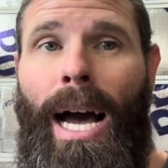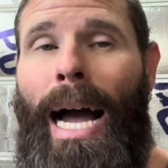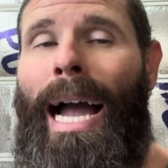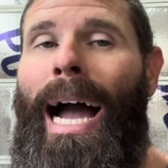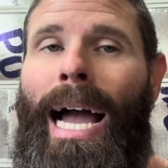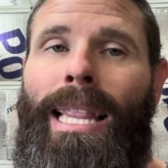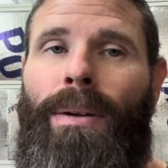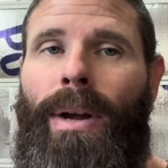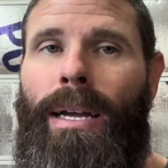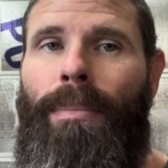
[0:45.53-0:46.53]
I highly
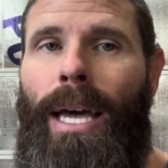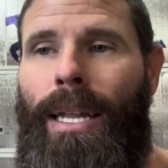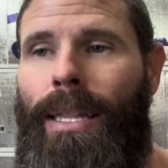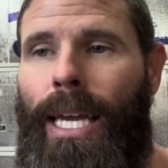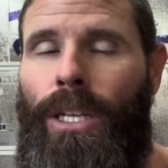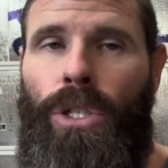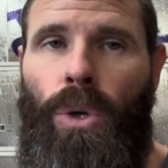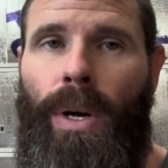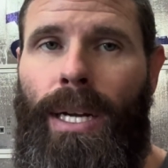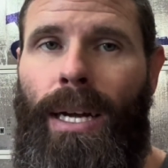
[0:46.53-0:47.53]
recommend that you
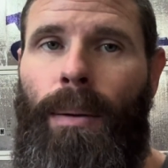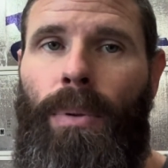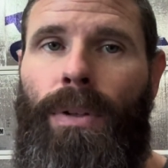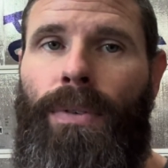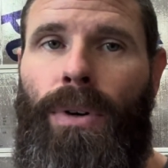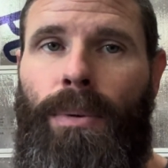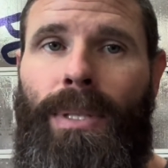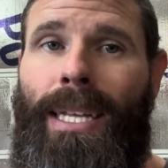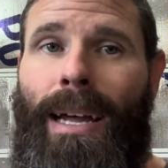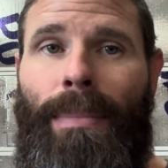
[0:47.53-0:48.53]
join a couple of groups
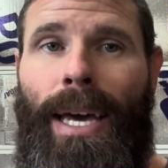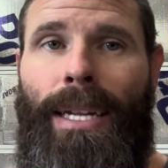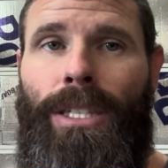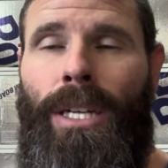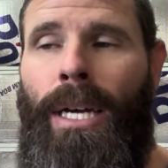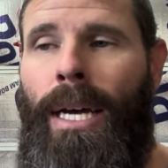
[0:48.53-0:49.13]
that I manage.